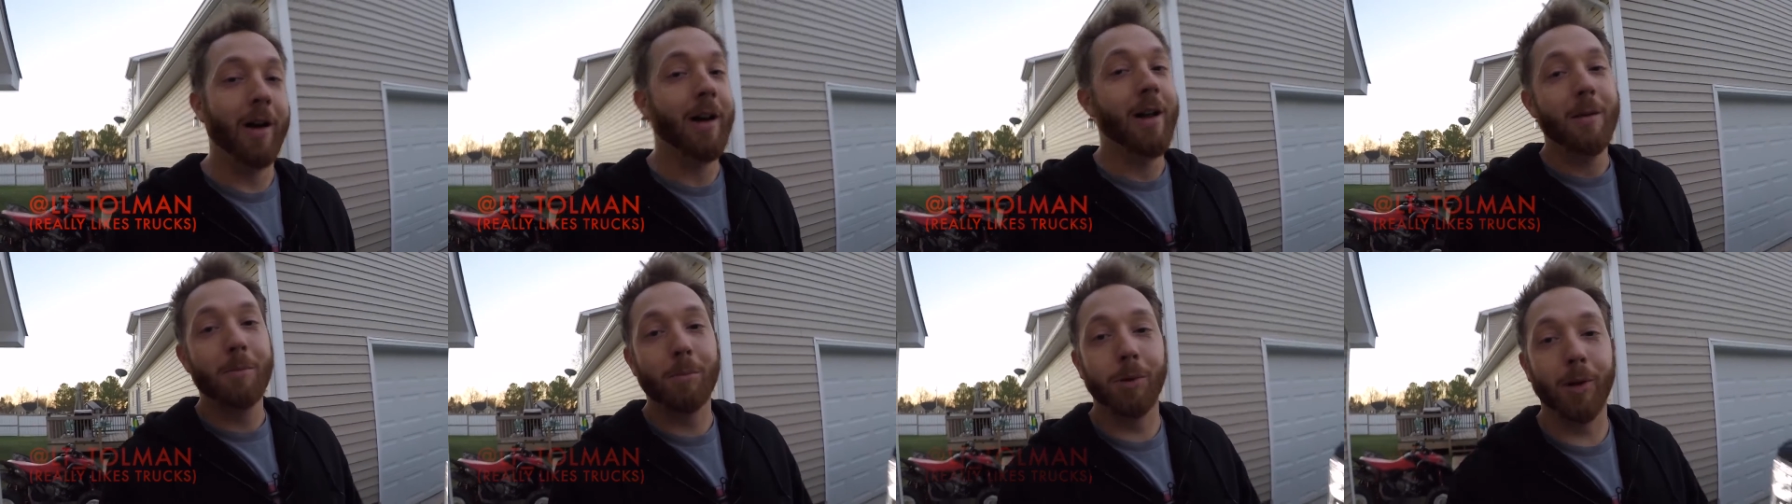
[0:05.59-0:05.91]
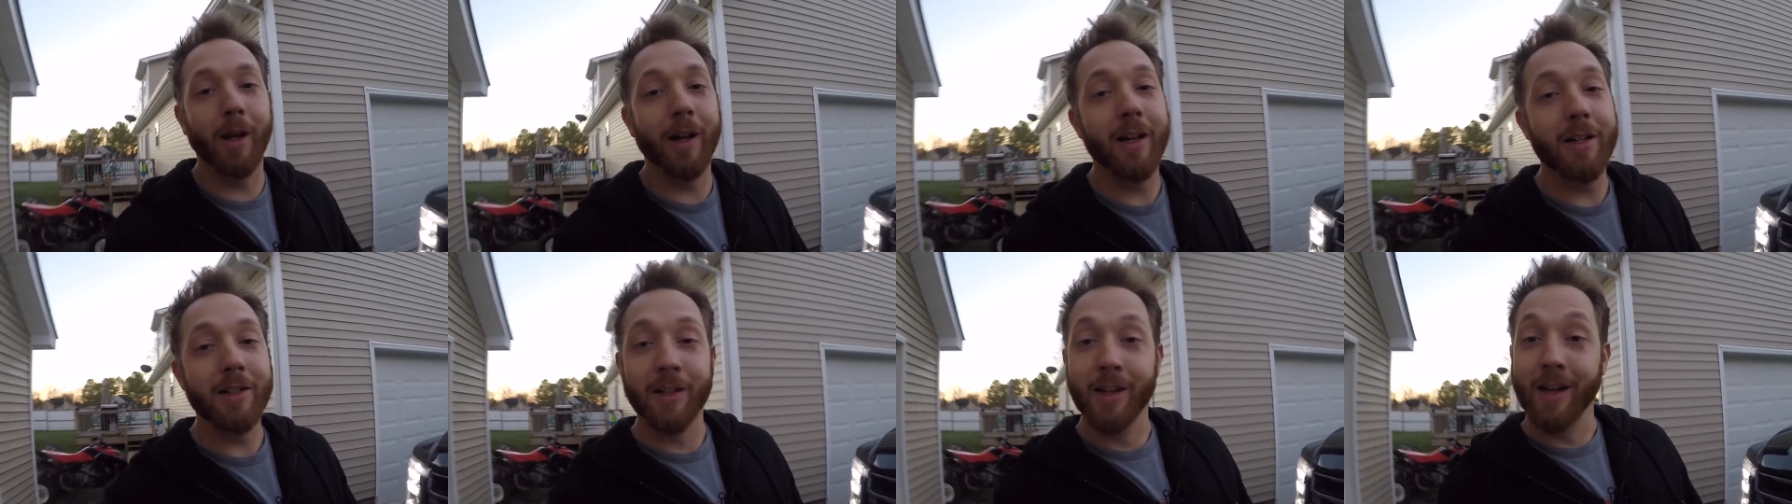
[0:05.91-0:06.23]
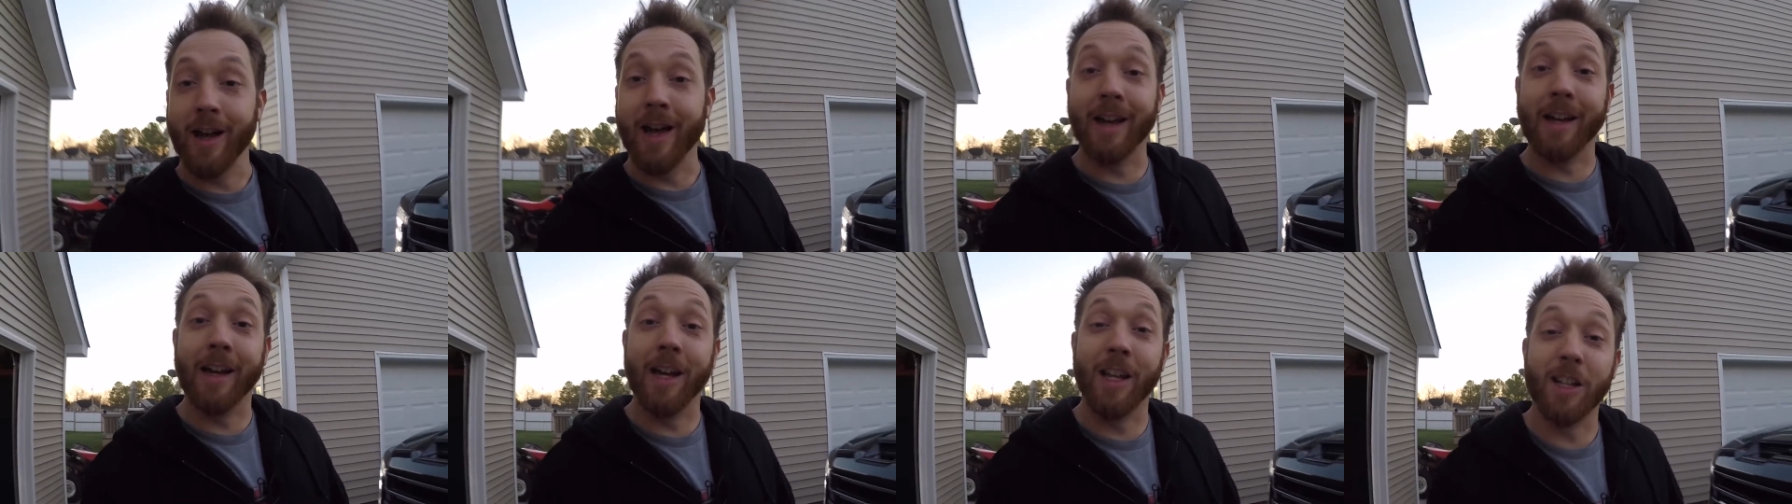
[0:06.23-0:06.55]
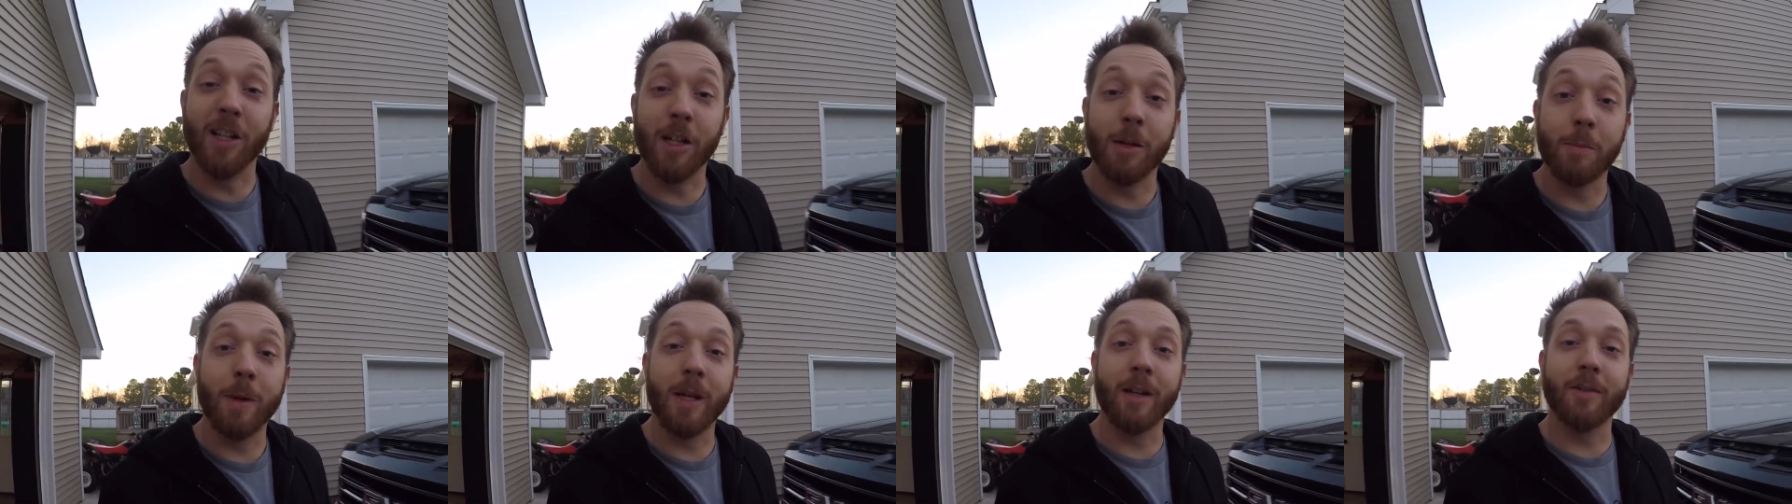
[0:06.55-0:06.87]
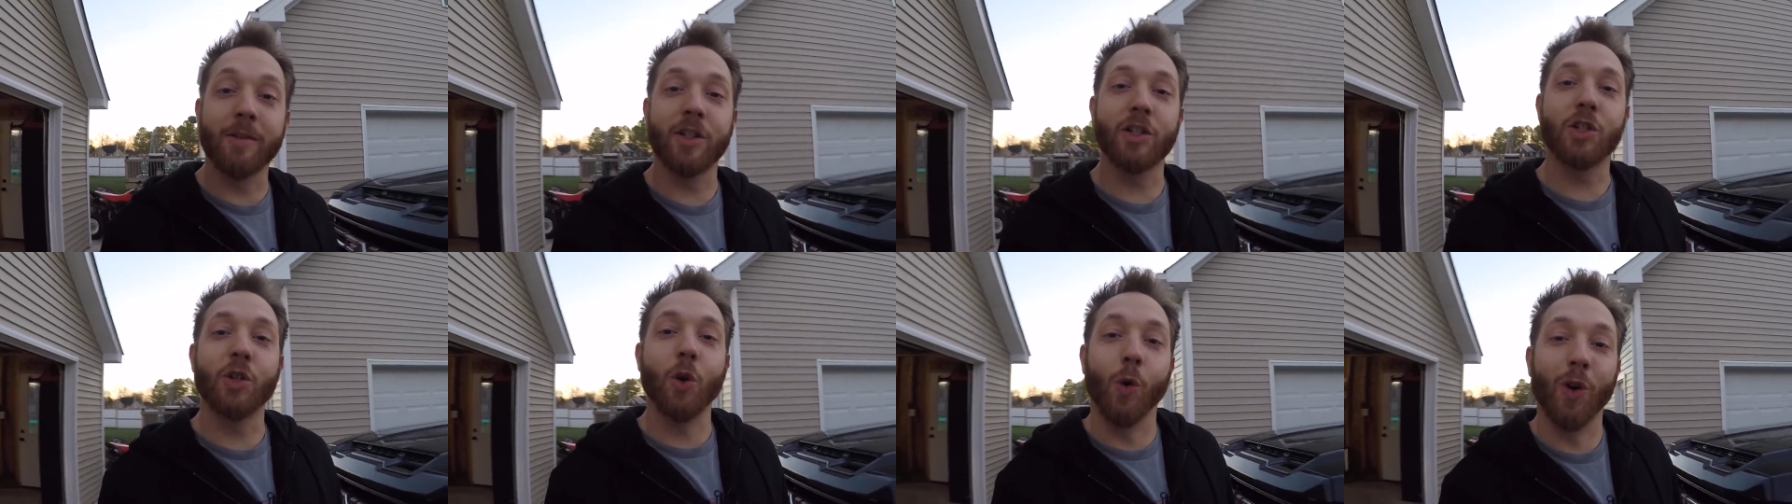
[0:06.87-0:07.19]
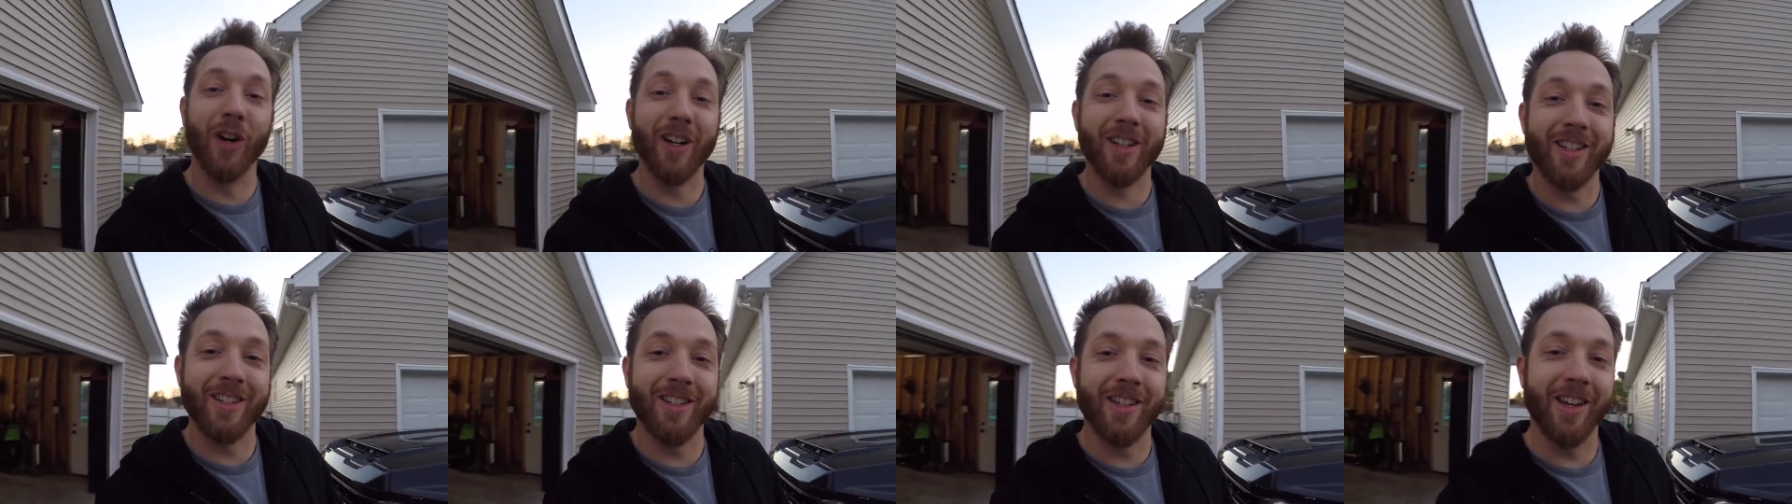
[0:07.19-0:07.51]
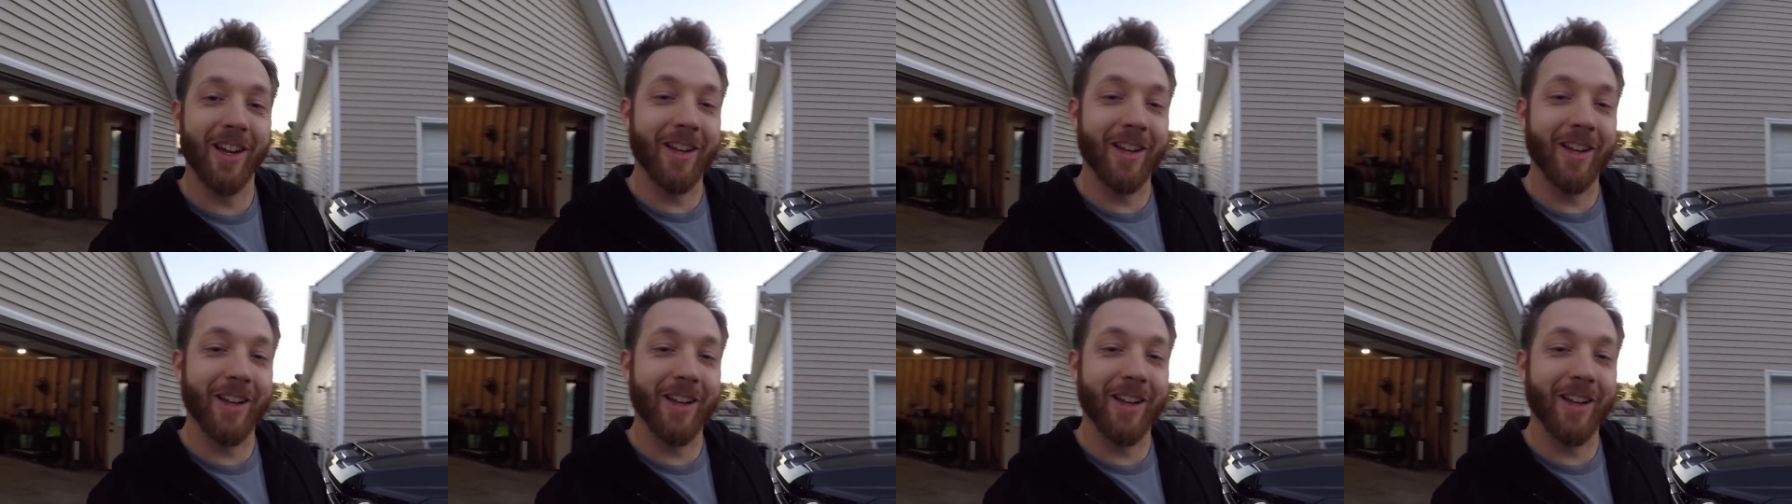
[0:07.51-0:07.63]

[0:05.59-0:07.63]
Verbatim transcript: Plus, I got a little bit of a story to tell